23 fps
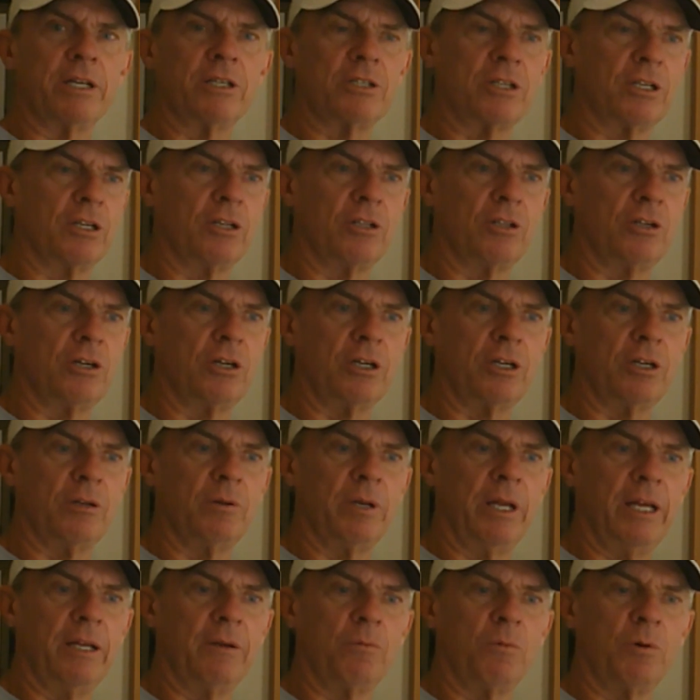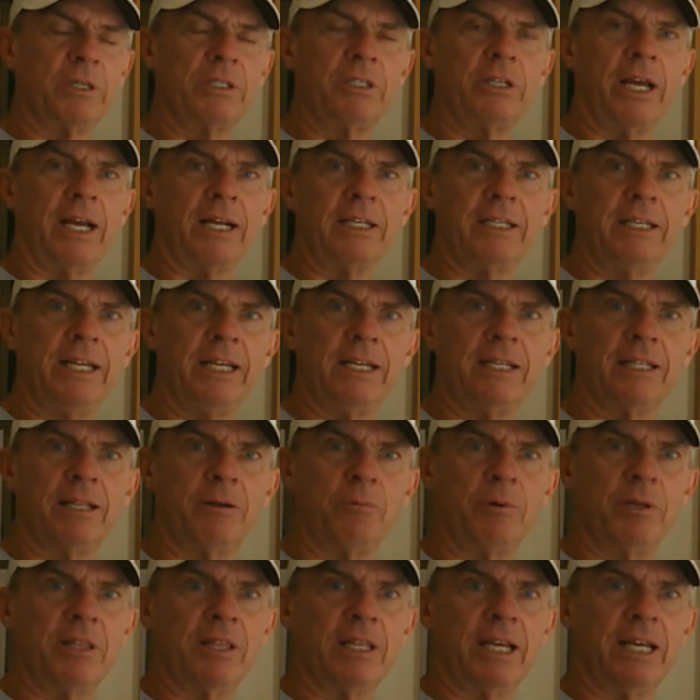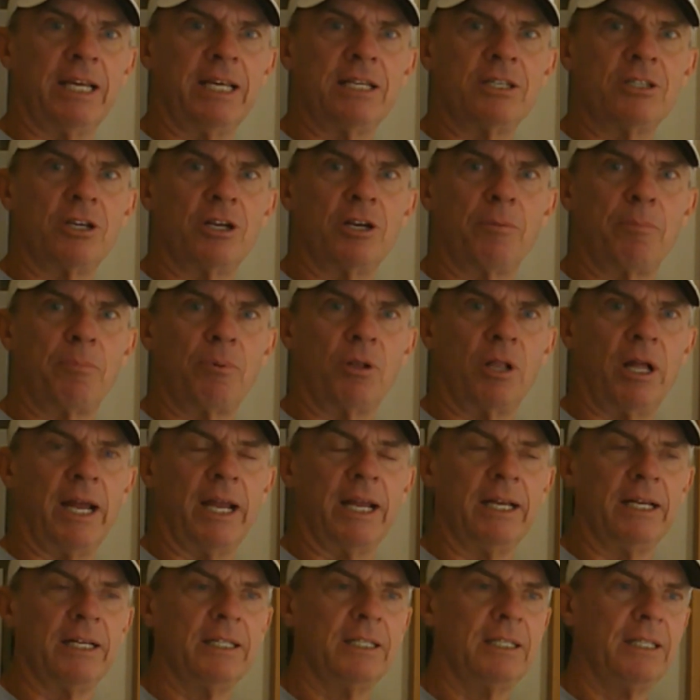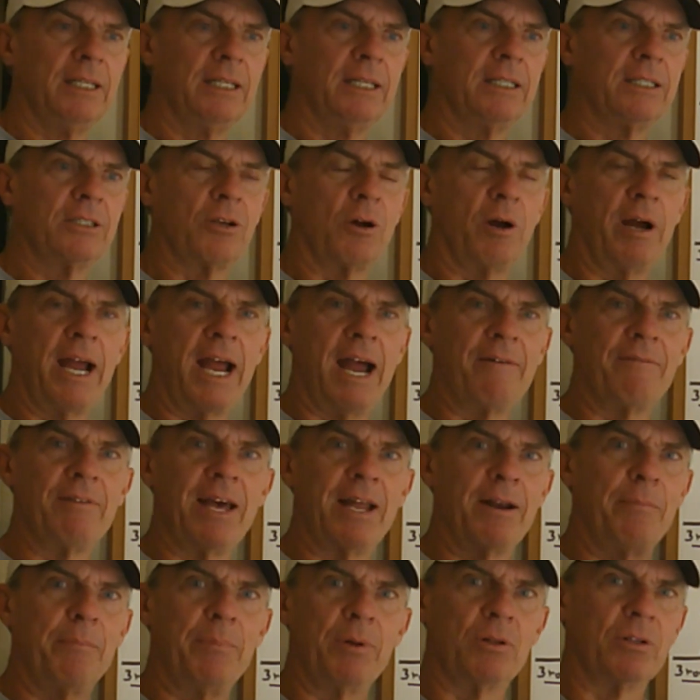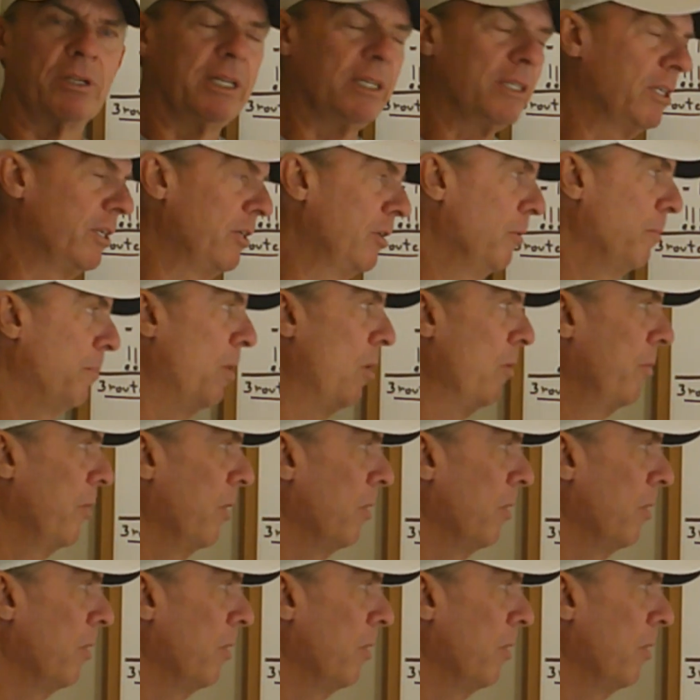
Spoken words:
he's going to look and what technique that we think he's going to play. So I have that ability to do both